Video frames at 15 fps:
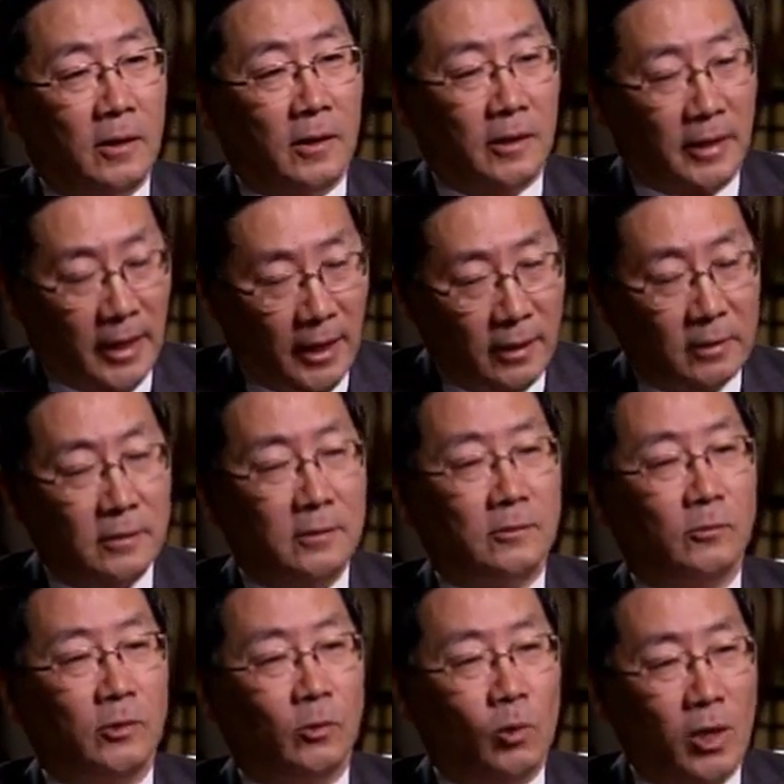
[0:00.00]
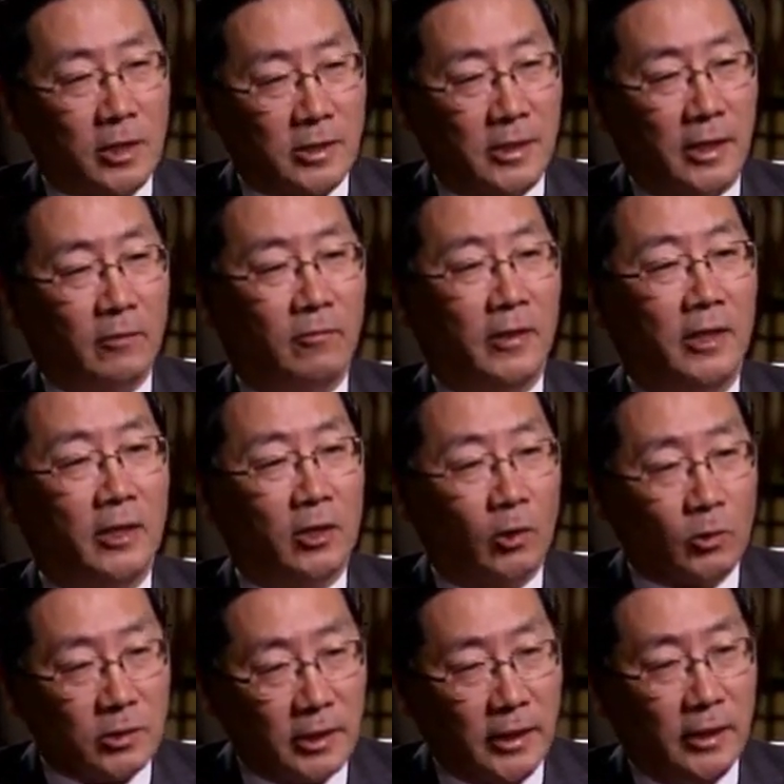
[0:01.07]
Uh, yeah, we watch that very
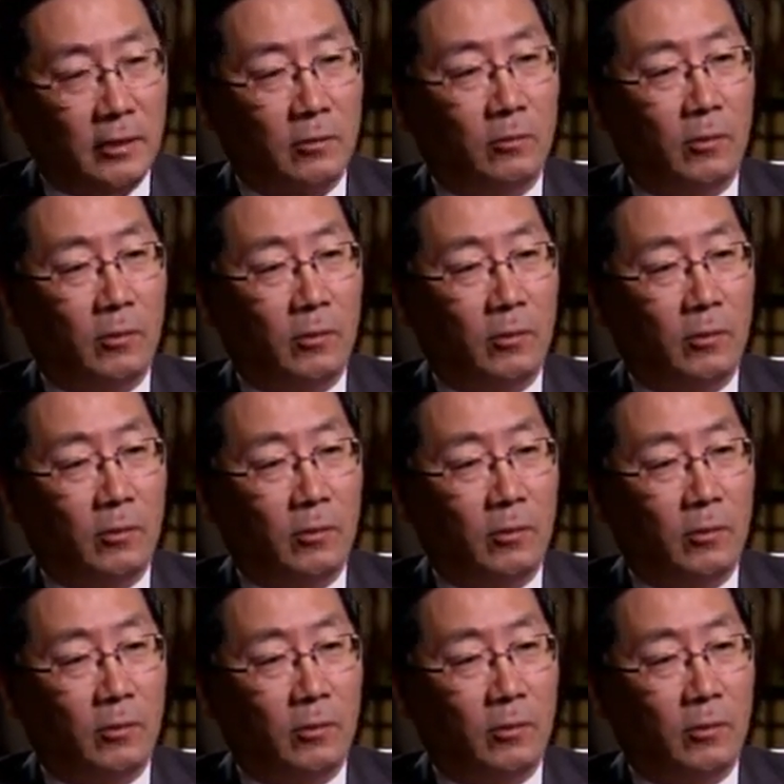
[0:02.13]
closely.